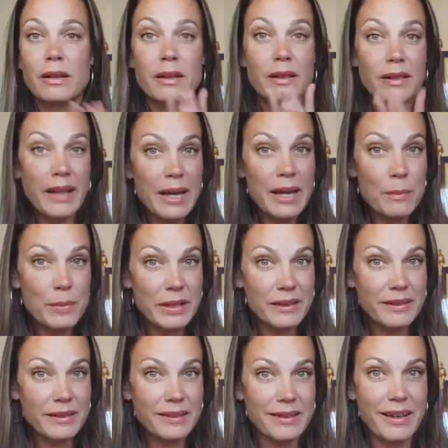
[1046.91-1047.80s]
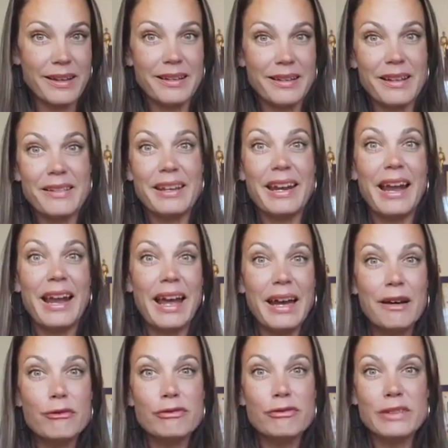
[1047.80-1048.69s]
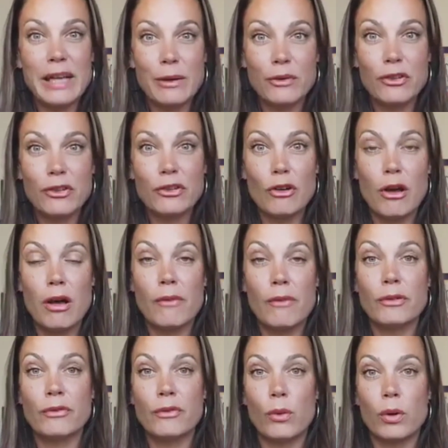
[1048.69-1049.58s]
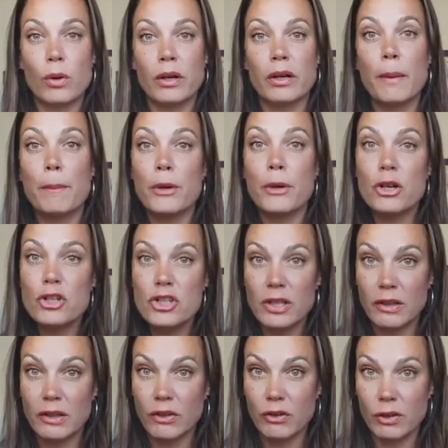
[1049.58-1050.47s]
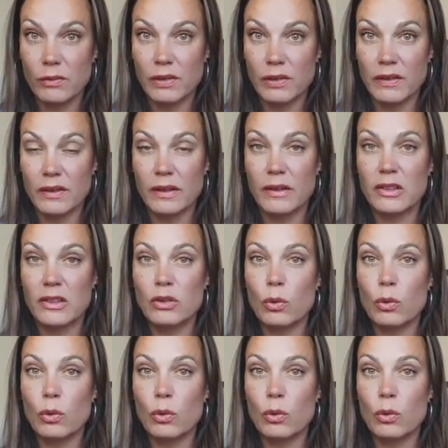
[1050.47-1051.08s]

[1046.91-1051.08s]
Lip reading: That being said, they have now solved for merchant services